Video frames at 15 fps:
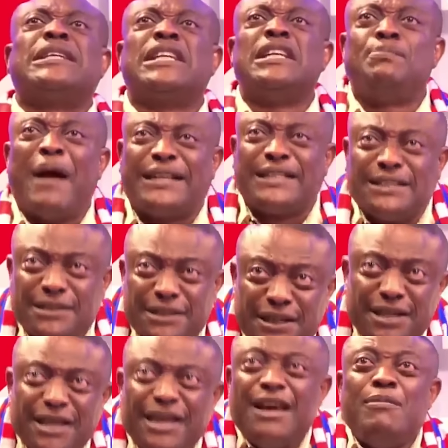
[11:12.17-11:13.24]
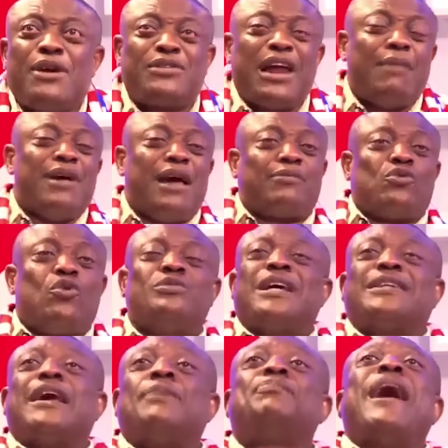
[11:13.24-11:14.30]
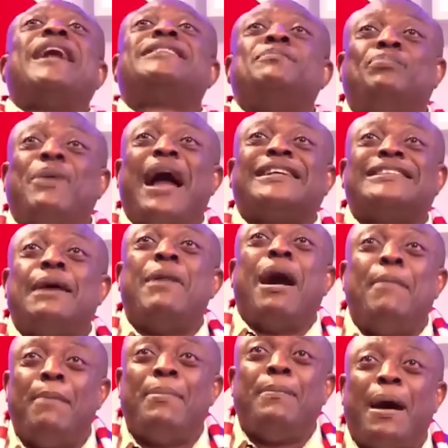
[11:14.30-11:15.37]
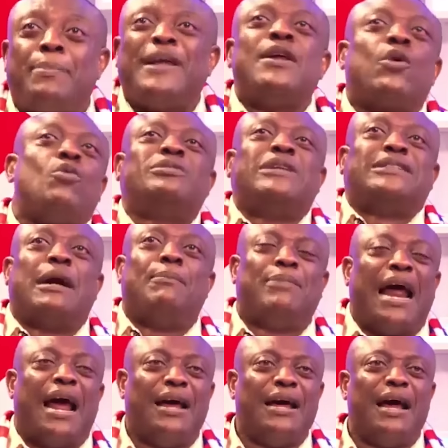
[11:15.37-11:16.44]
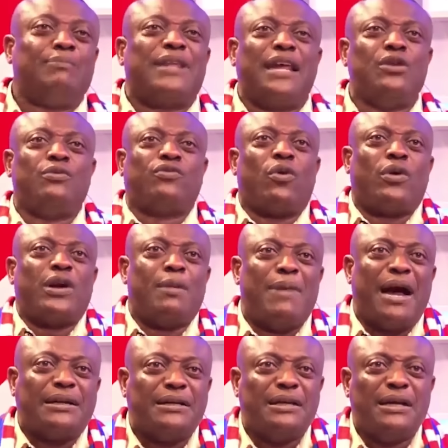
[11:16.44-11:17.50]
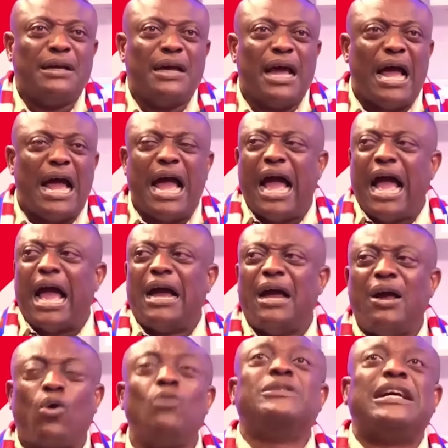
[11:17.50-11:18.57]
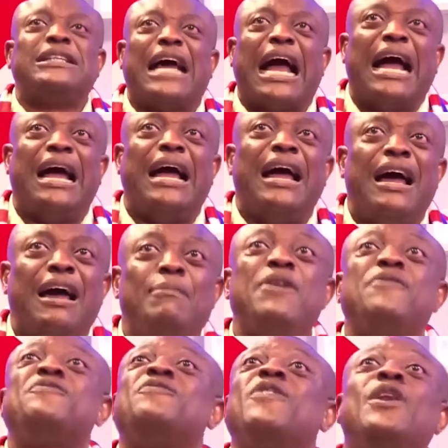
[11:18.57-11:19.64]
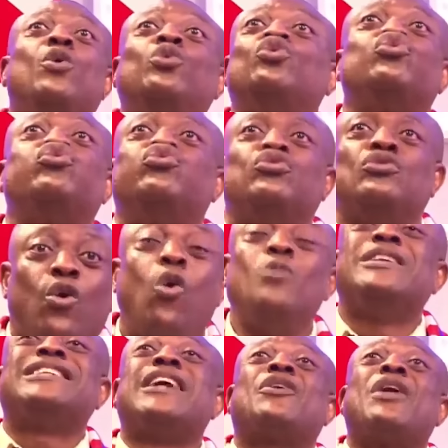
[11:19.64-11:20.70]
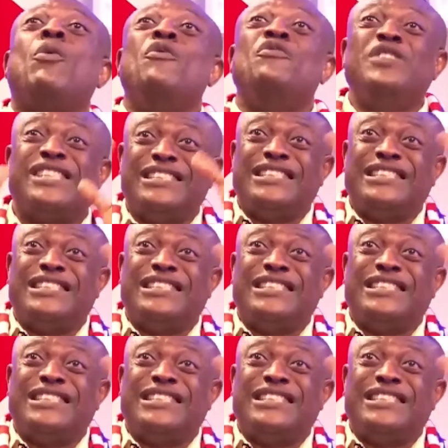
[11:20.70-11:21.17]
Tiddy Party. Make Ramme Kumchacha Party pass, and Mama Beba and the Kumchacha Umbra. I'm telling you for the man. Ah, Kumchacha, me filutu. I'm telling